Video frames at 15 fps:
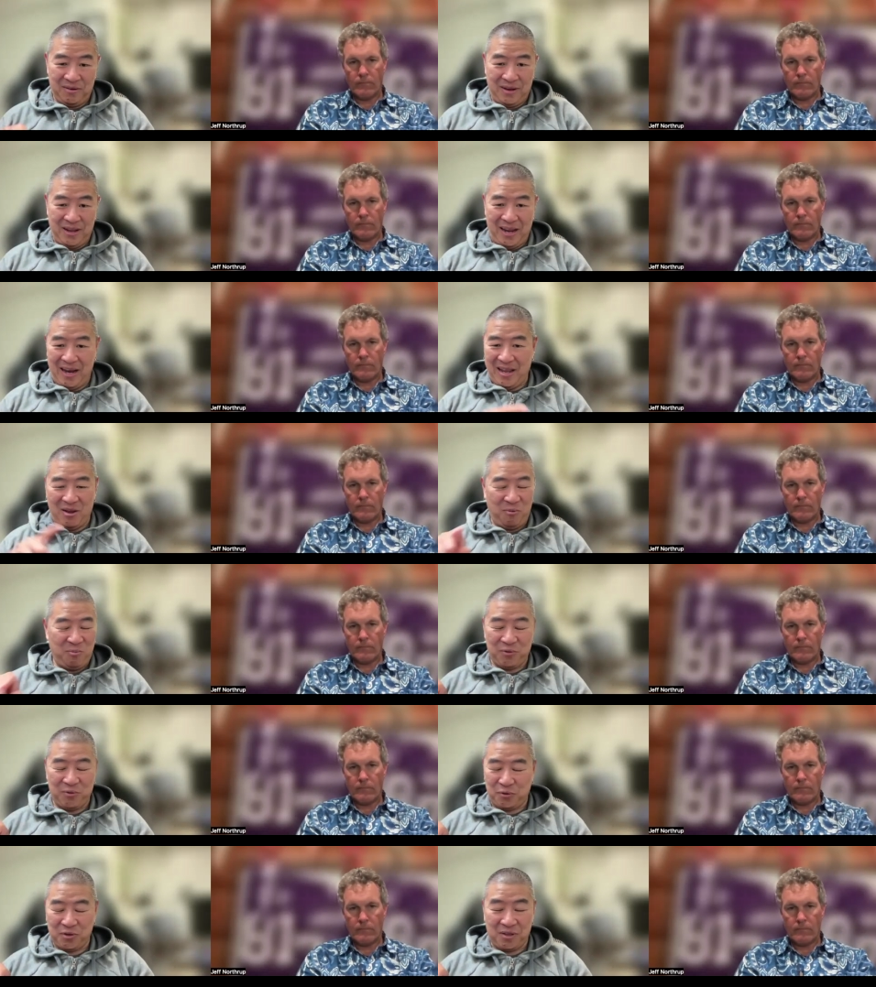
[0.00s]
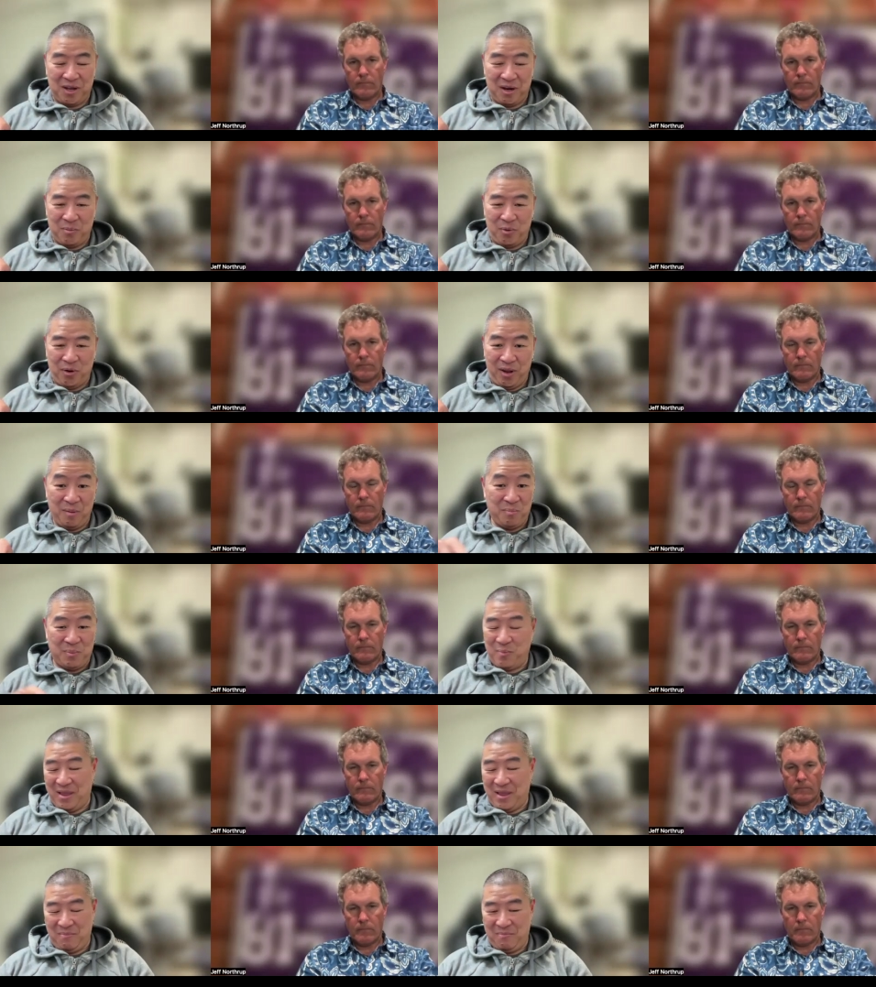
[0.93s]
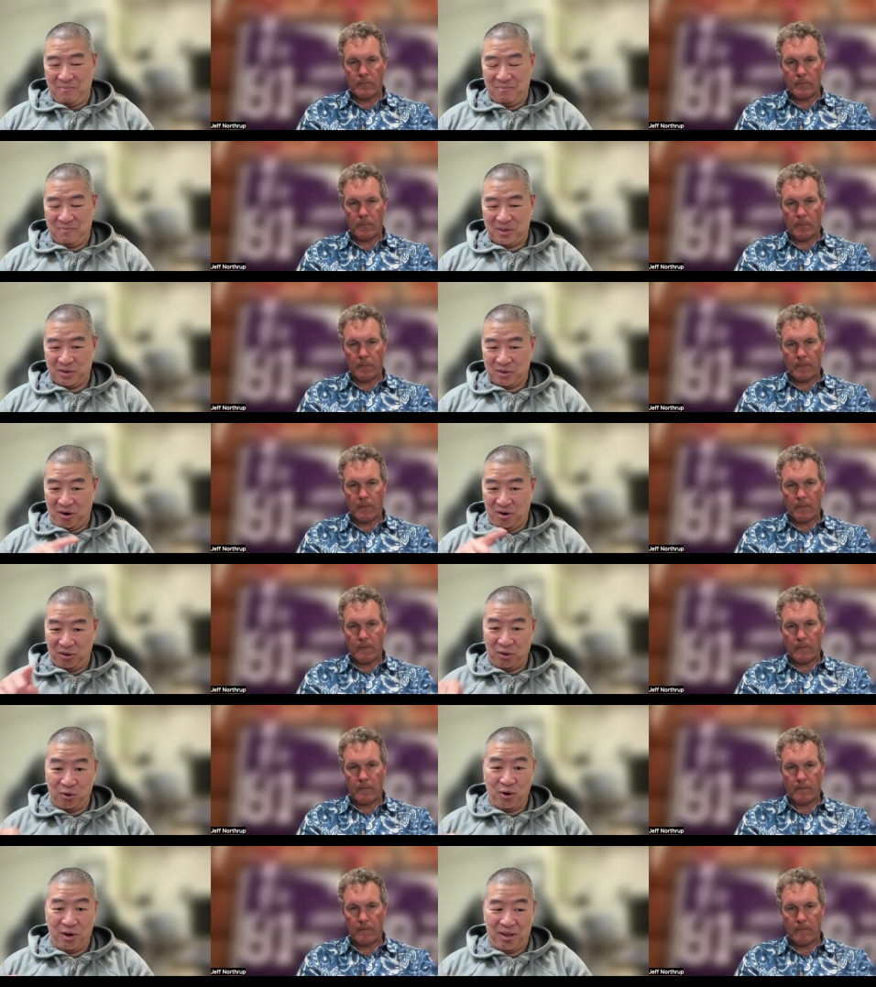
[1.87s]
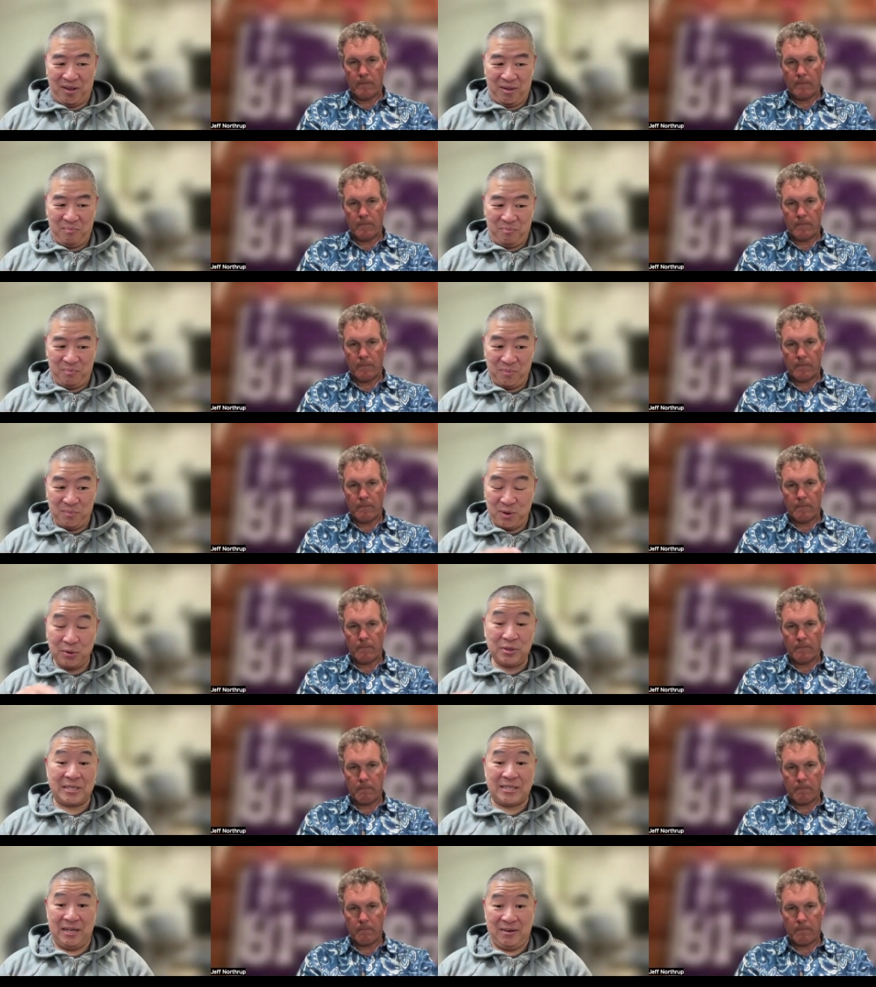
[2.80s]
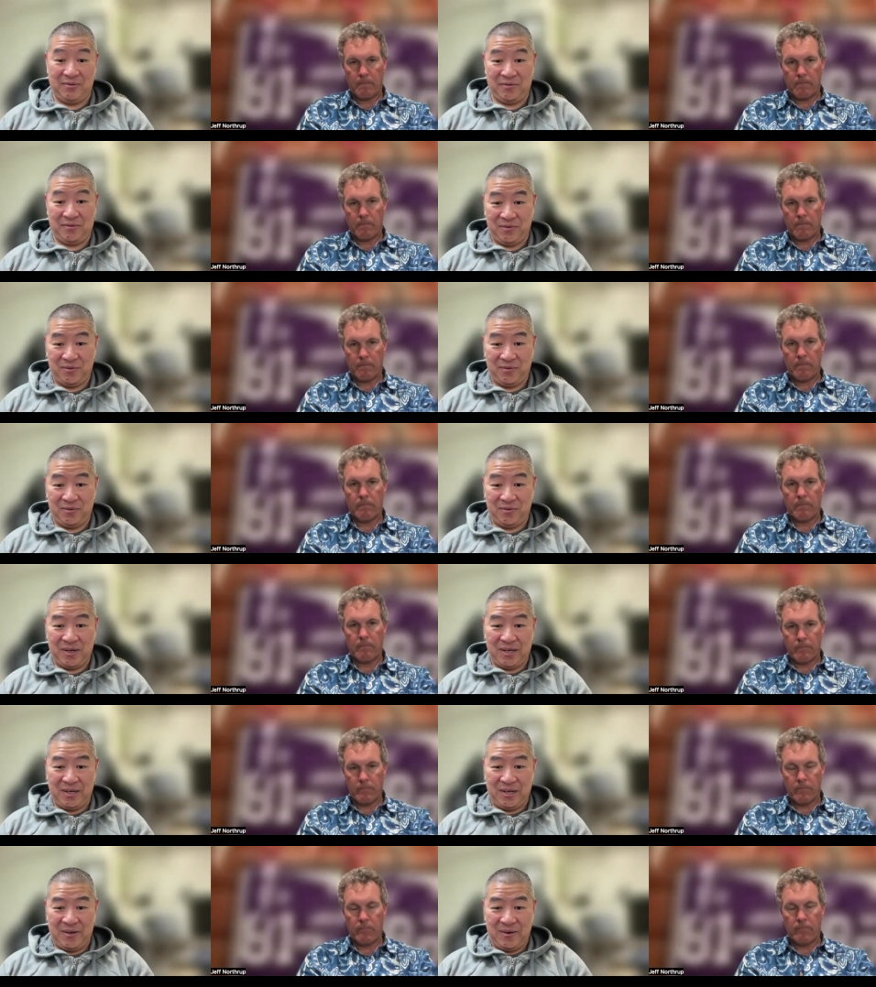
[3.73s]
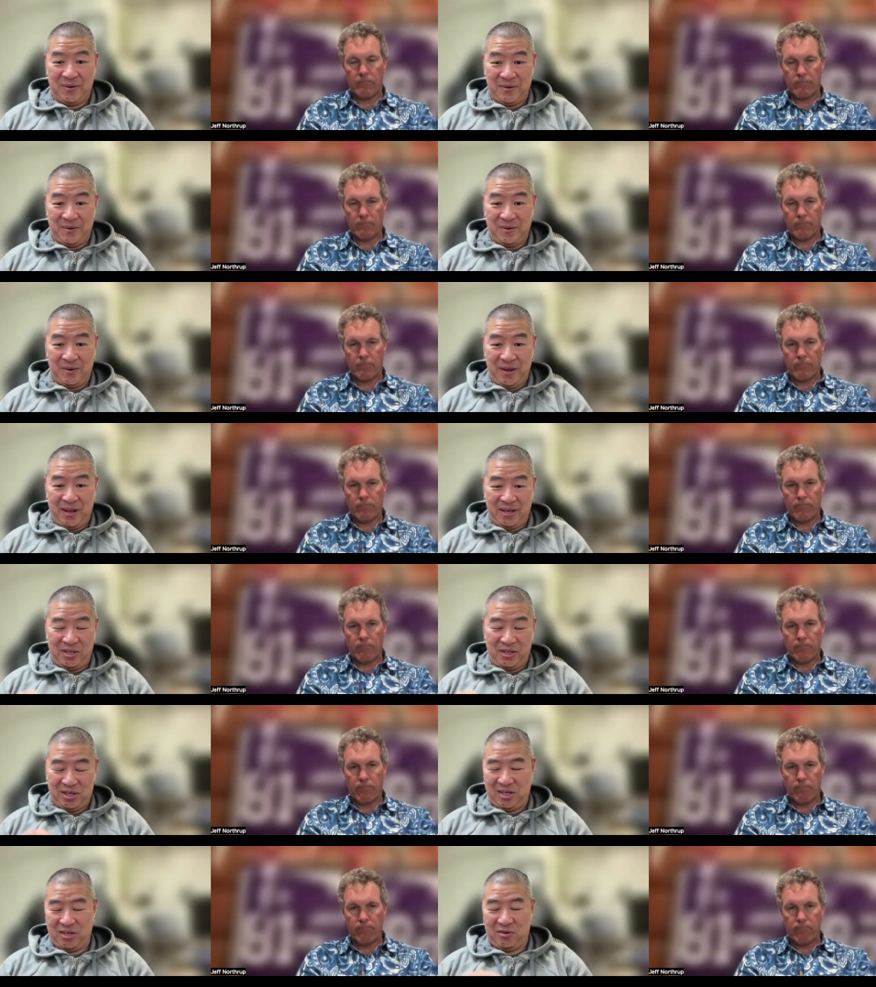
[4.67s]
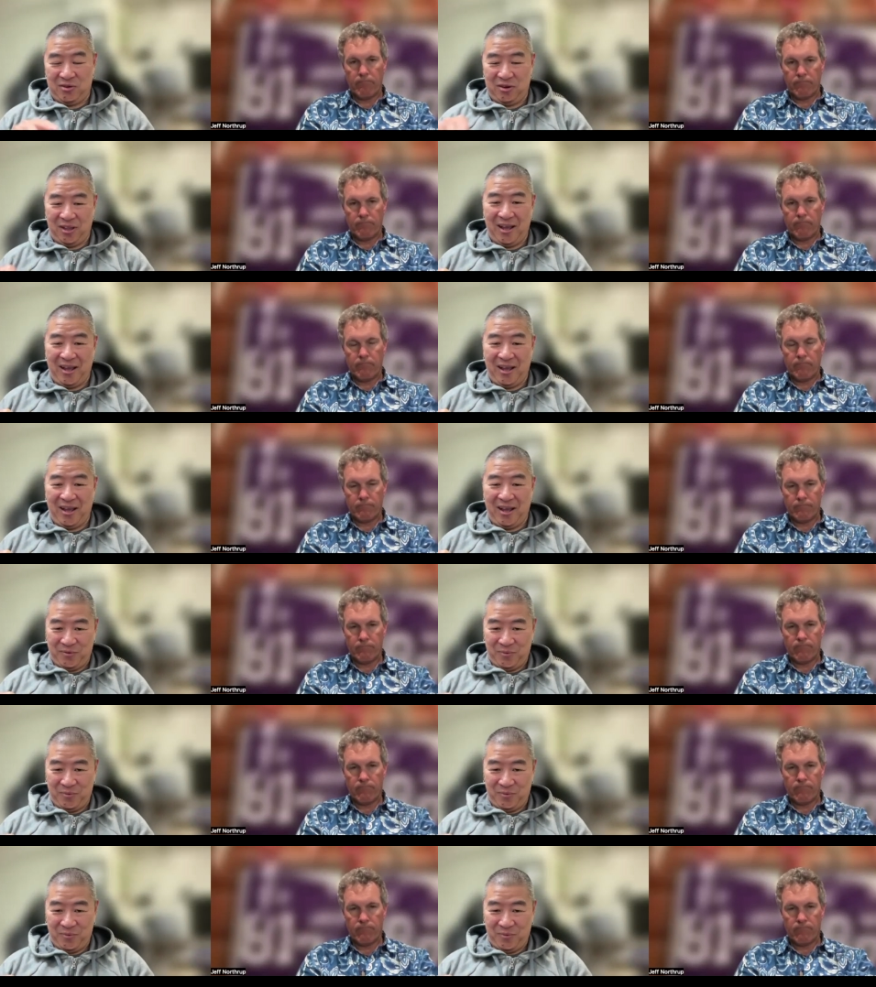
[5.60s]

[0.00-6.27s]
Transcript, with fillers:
Speaker 1: any open source library and, and start learning and do stuff and change their lives